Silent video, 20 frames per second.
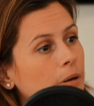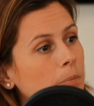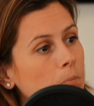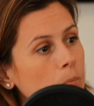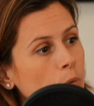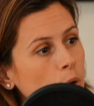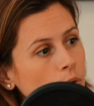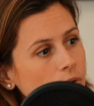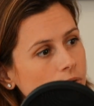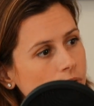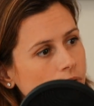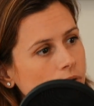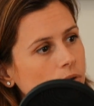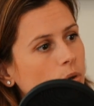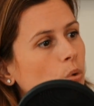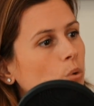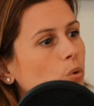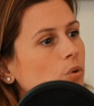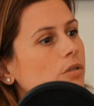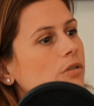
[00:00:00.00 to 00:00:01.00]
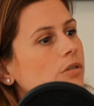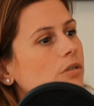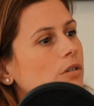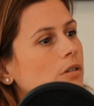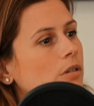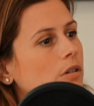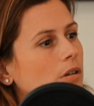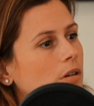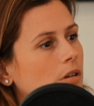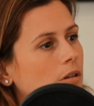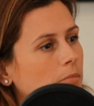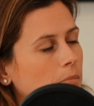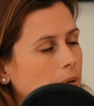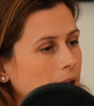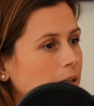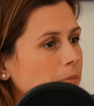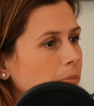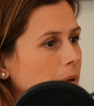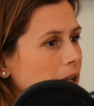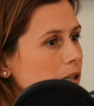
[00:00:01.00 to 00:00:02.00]
milk-sourced
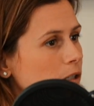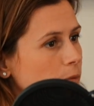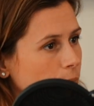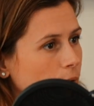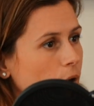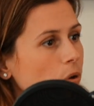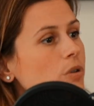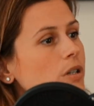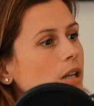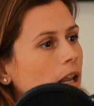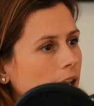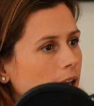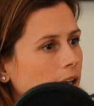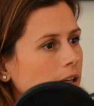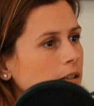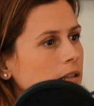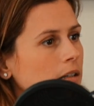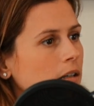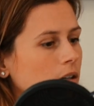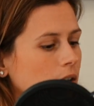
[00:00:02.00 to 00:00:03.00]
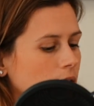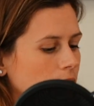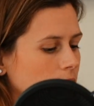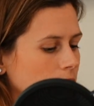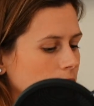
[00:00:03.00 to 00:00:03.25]
plant-based protein,